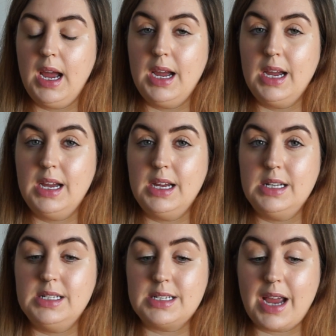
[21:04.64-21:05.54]

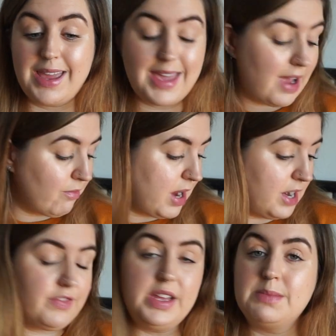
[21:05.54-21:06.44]
and get rid
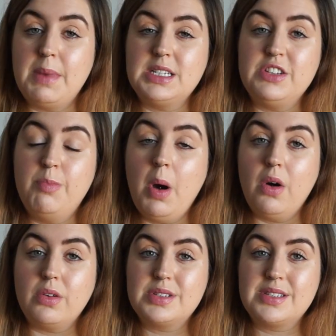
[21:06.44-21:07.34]
of this massive
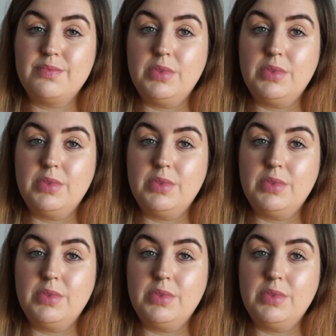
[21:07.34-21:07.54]
box